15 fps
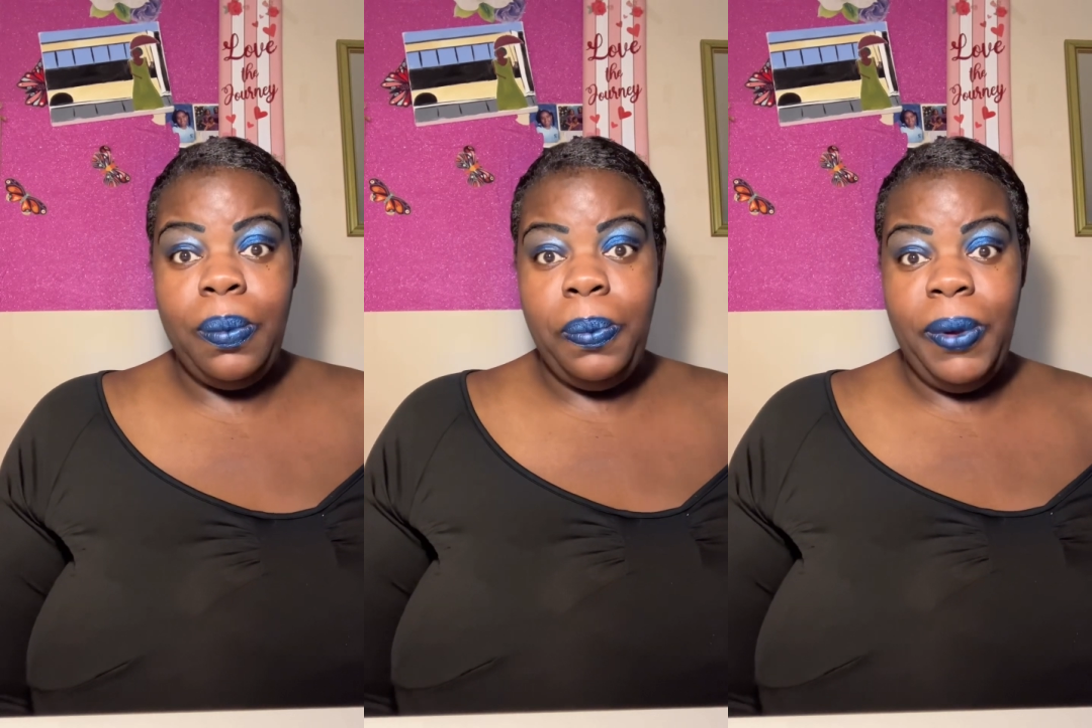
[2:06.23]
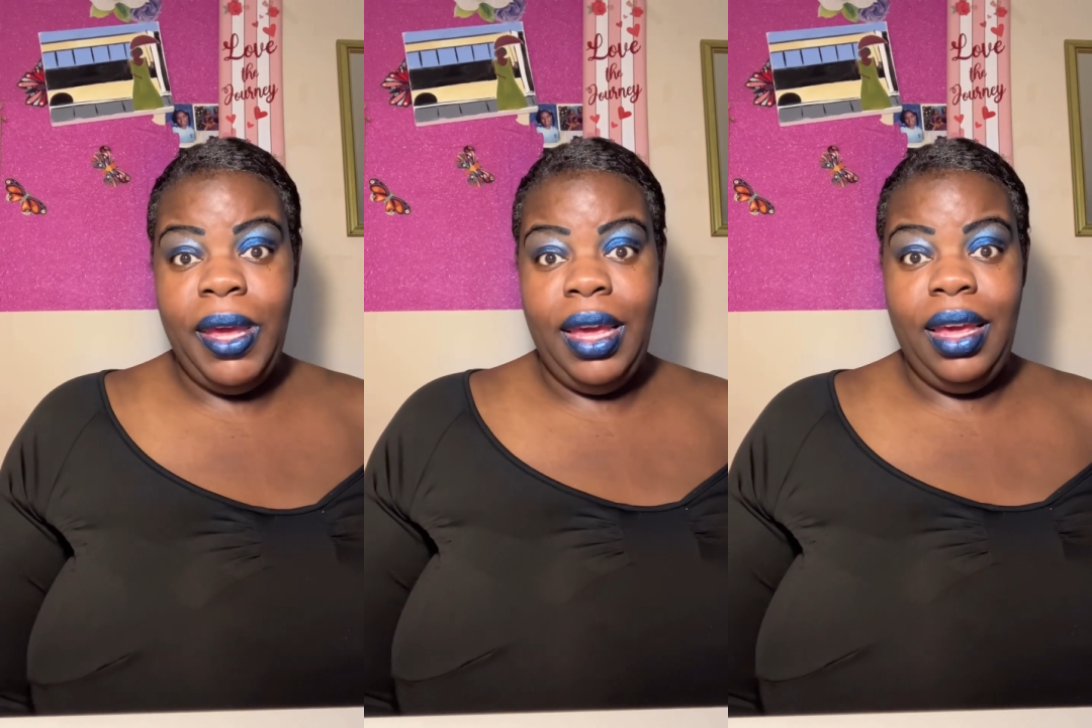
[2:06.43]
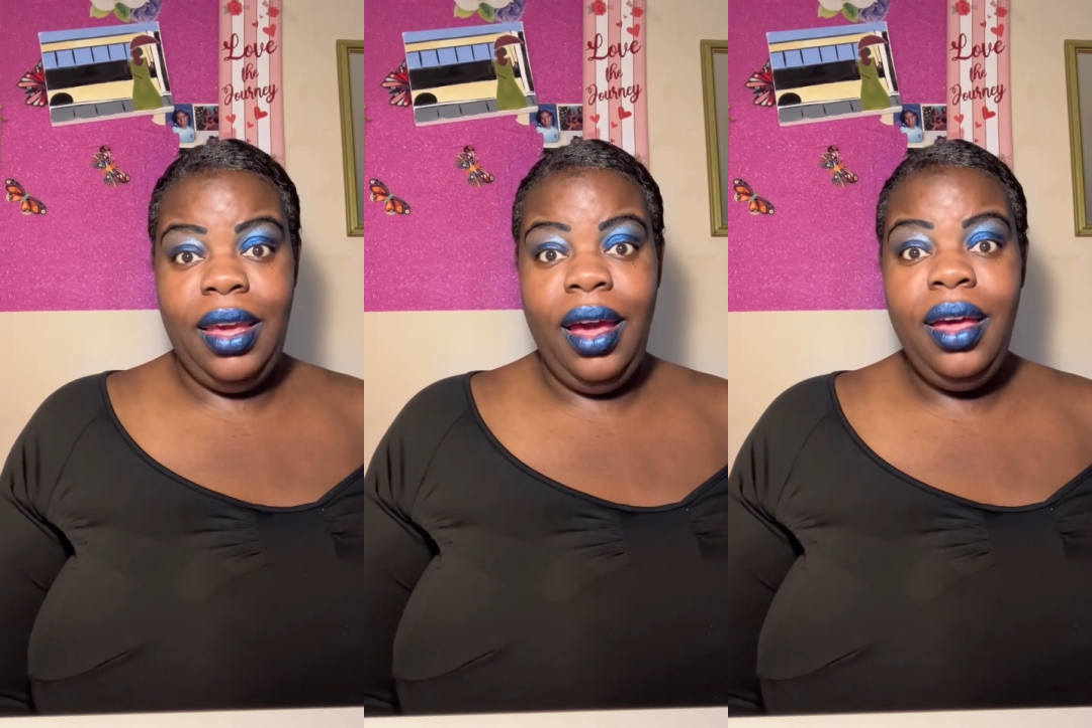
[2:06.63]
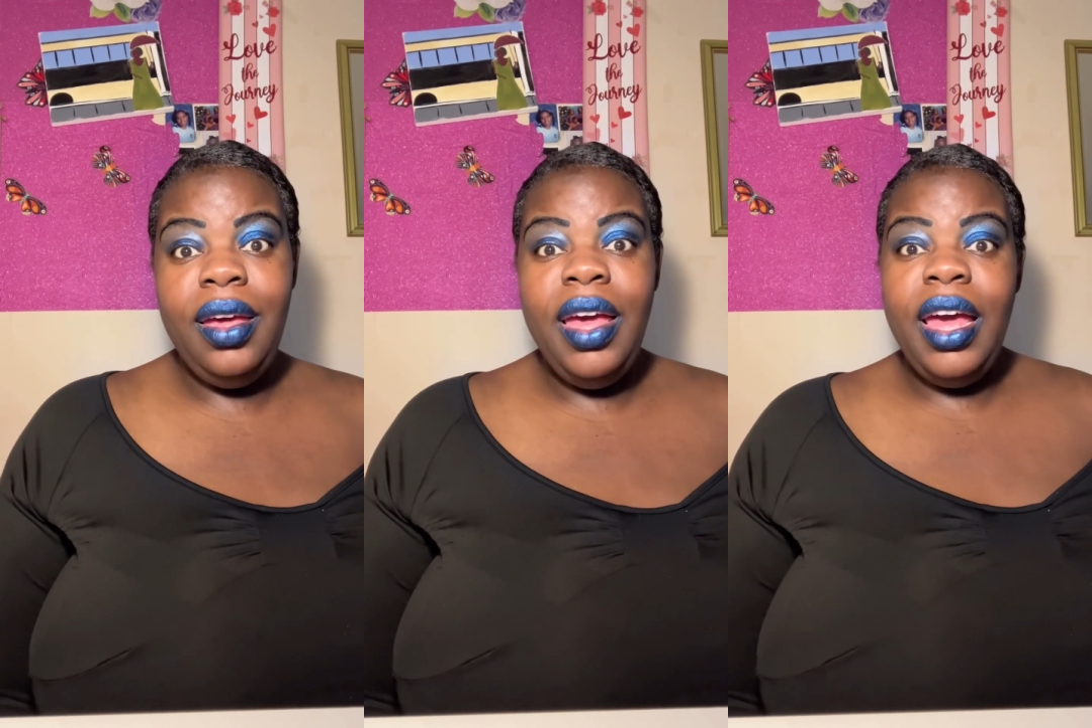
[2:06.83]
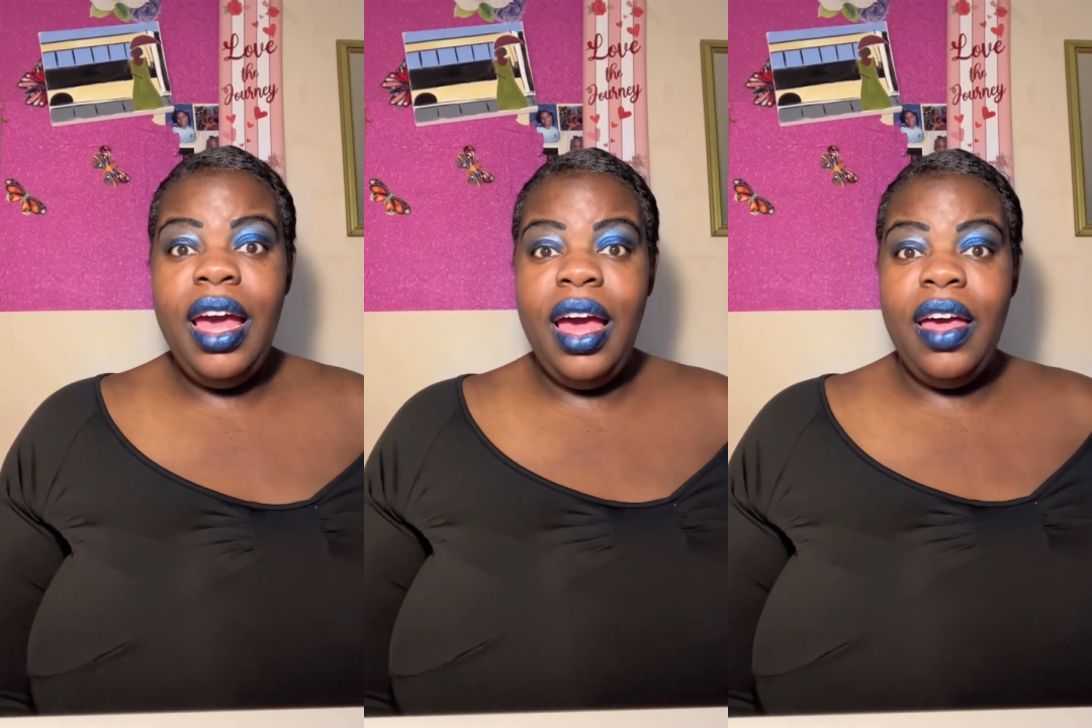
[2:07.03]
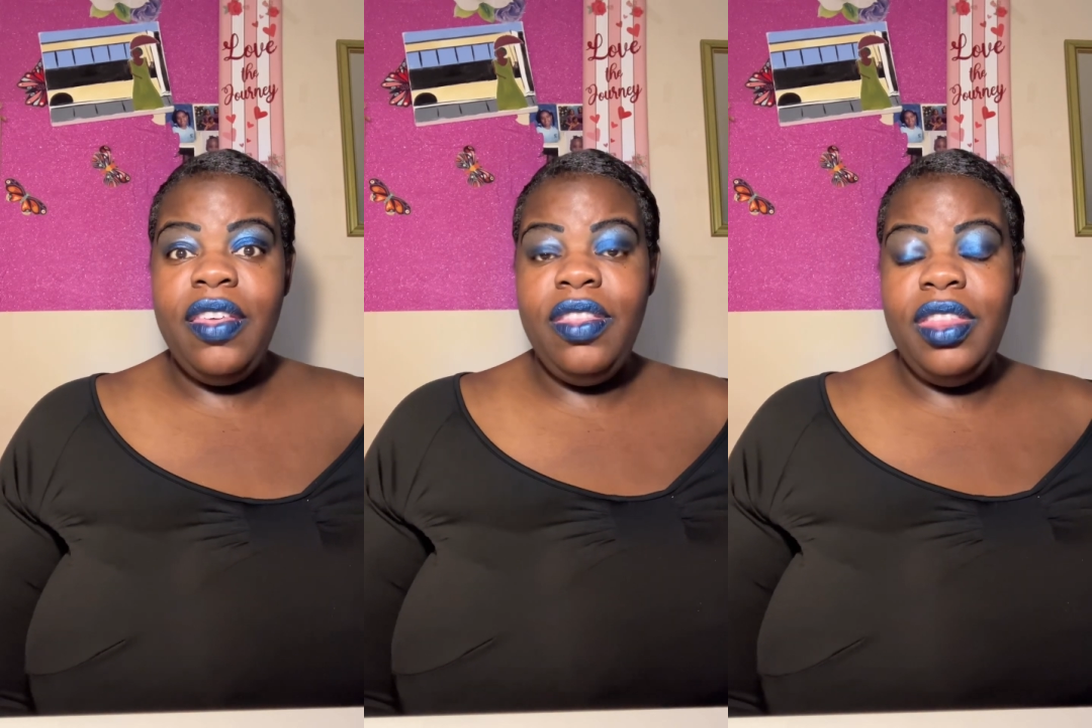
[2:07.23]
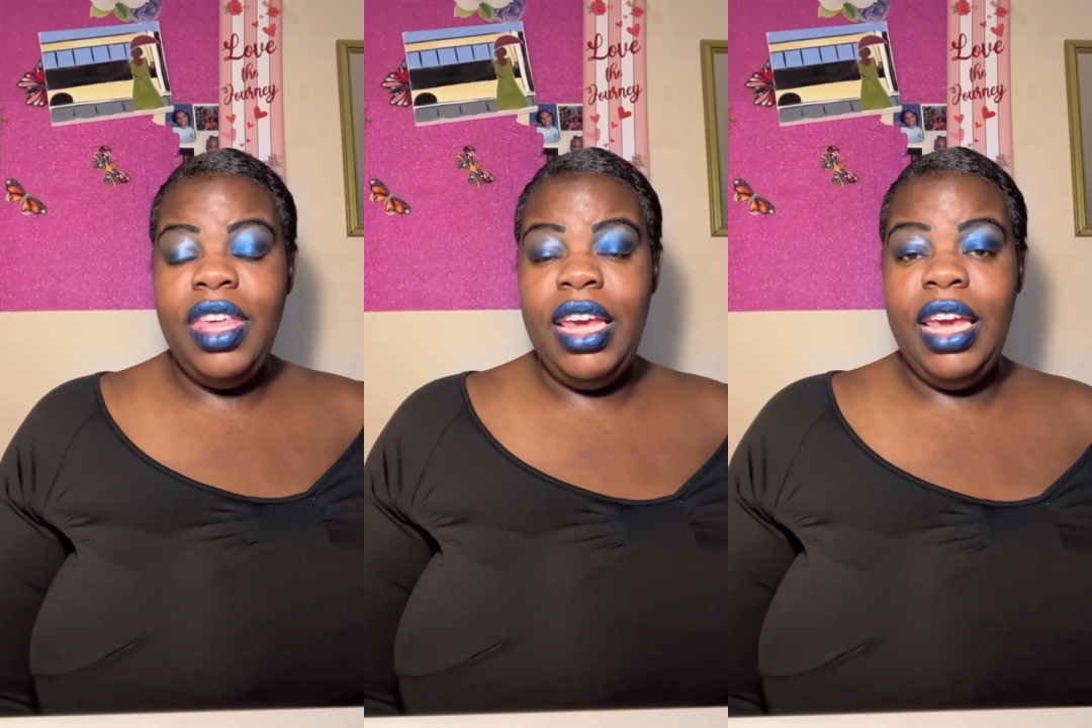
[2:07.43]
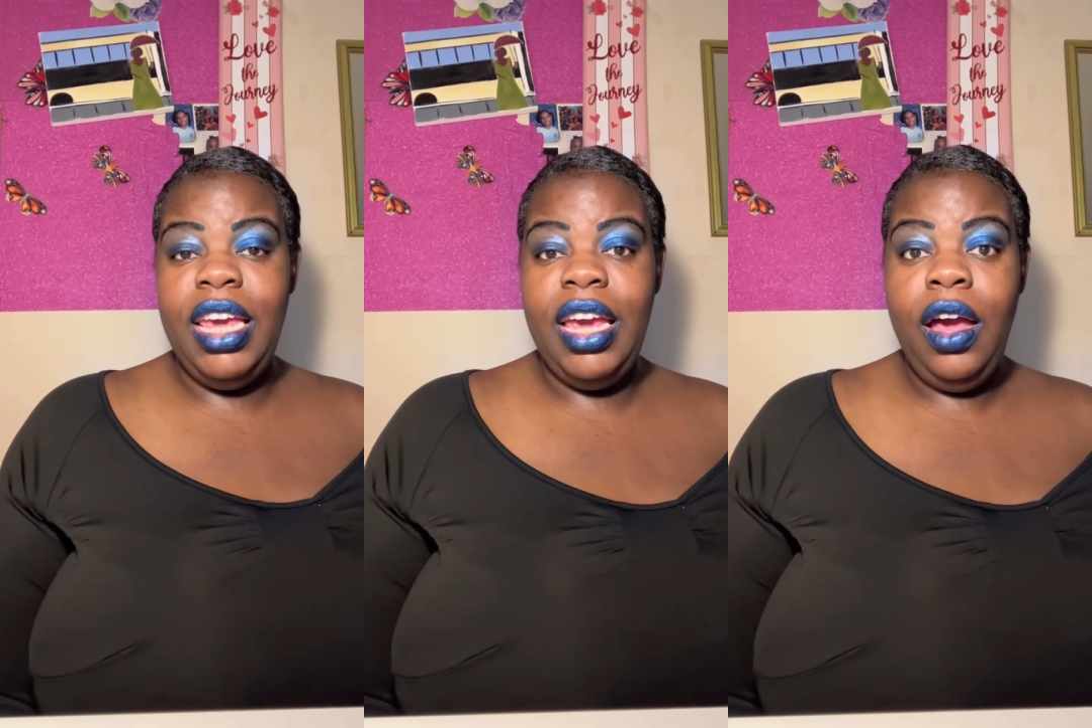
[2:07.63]
be
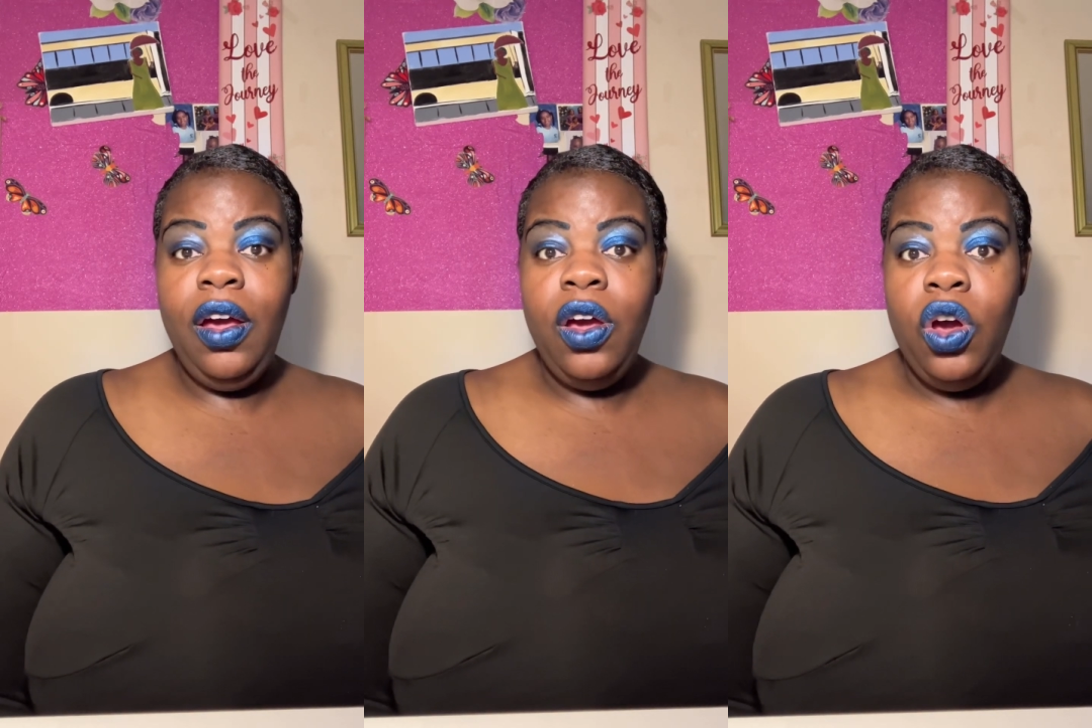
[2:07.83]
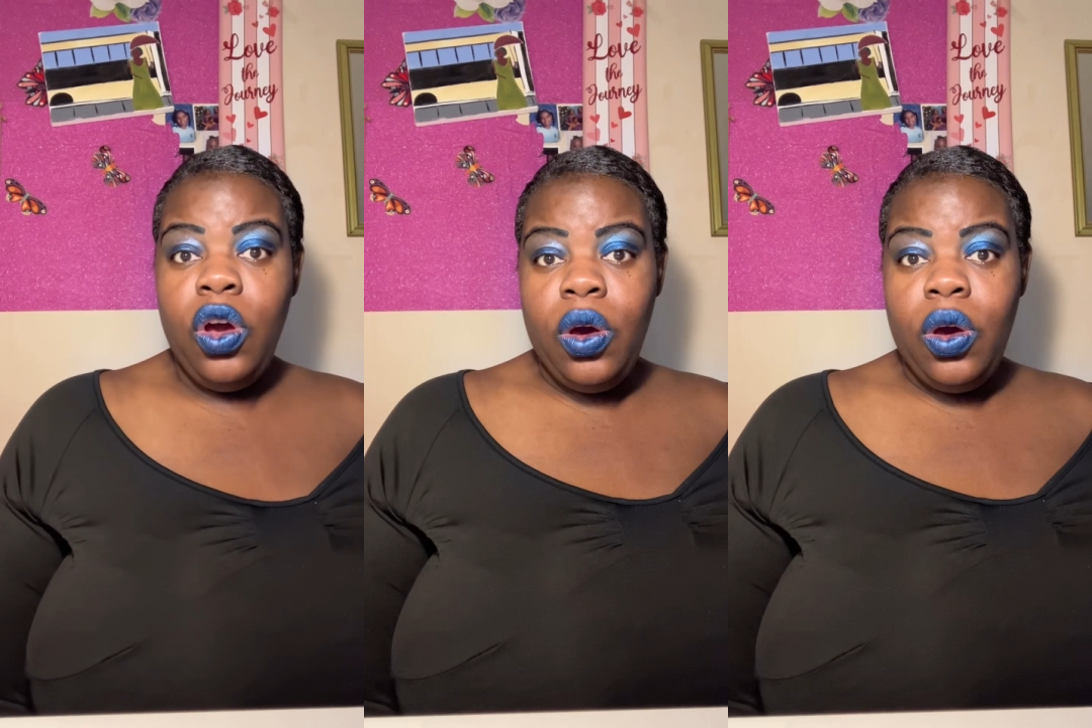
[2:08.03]
the